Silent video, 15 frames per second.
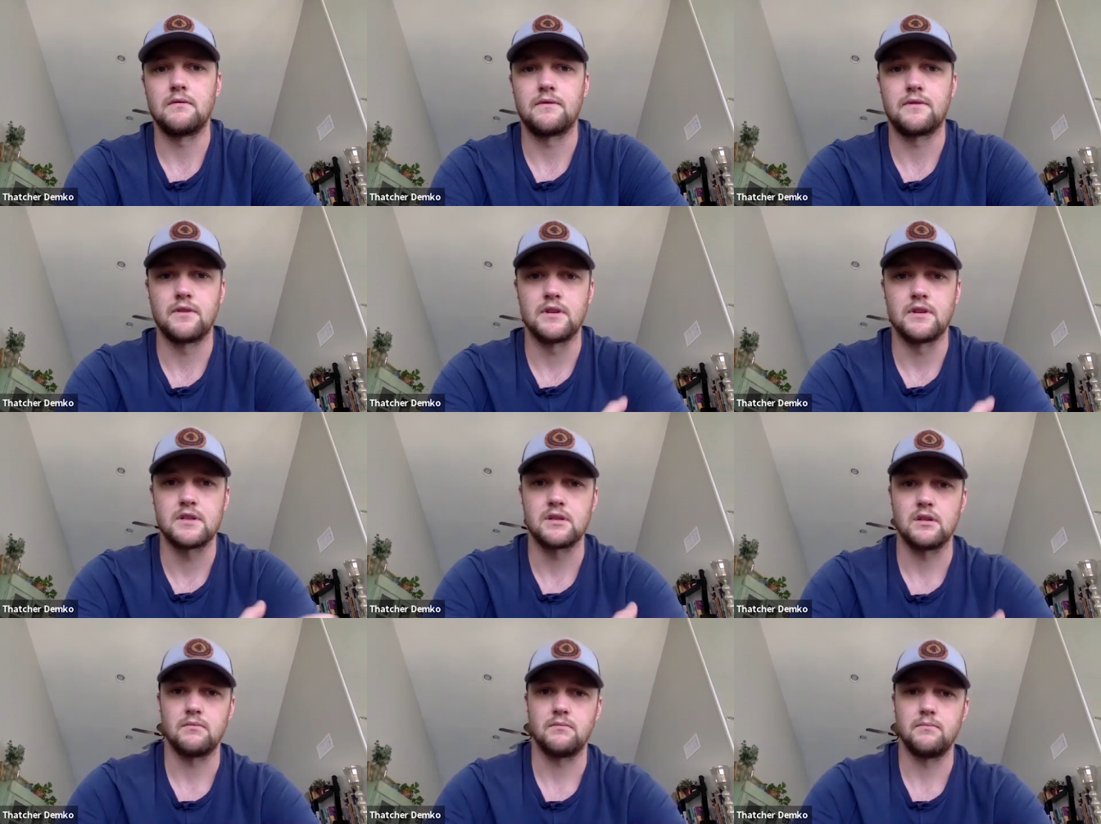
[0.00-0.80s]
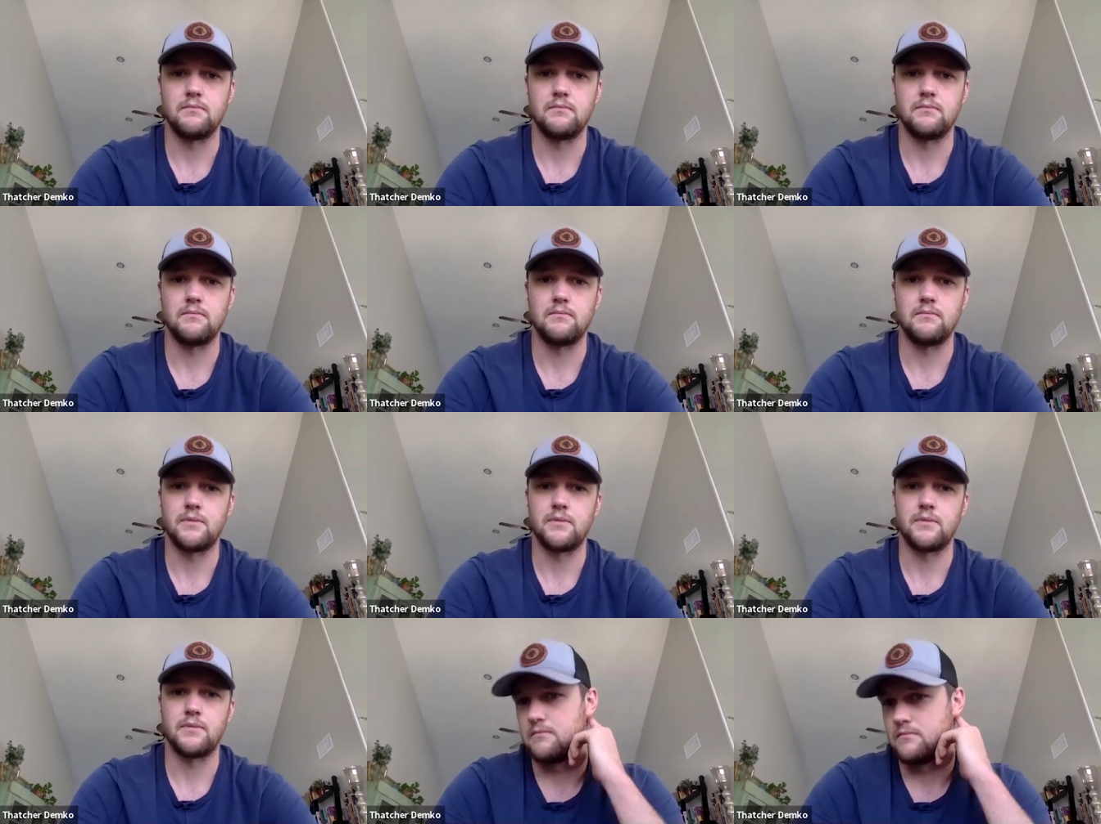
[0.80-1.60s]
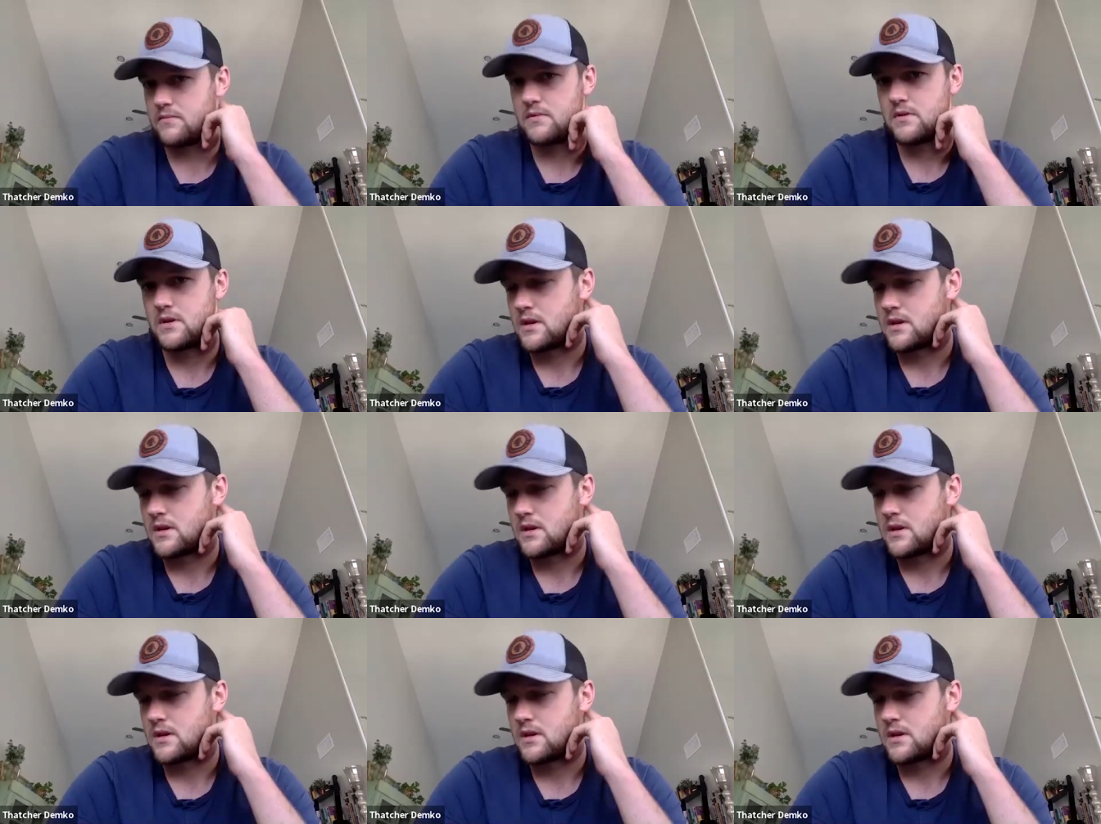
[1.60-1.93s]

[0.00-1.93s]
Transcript: for this period of time.